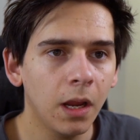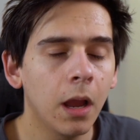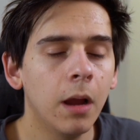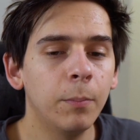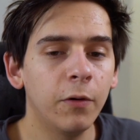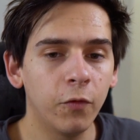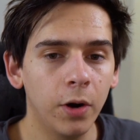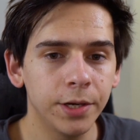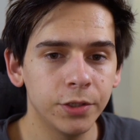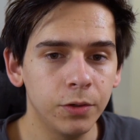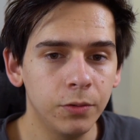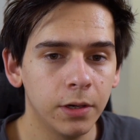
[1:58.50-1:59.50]
Before I
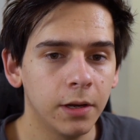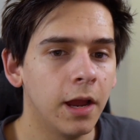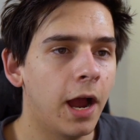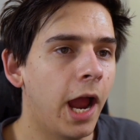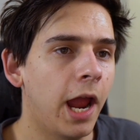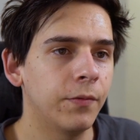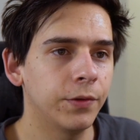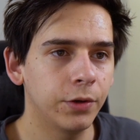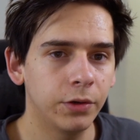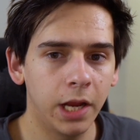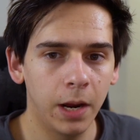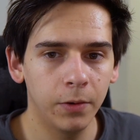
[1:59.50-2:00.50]
do, I have a
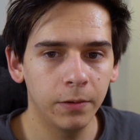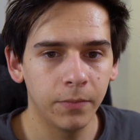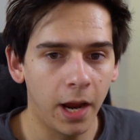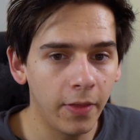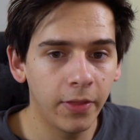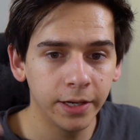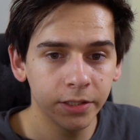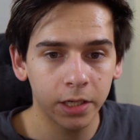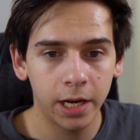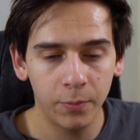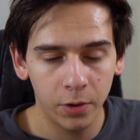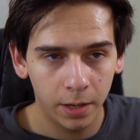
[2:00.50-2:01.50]
third camera, and that is the
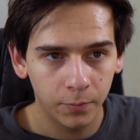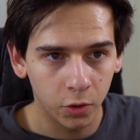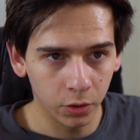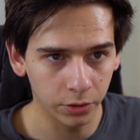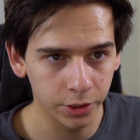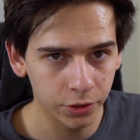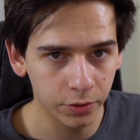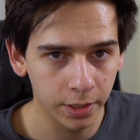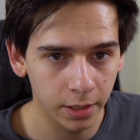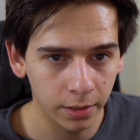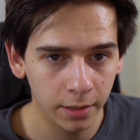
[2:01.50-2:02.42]
camera I'm currently shooting on.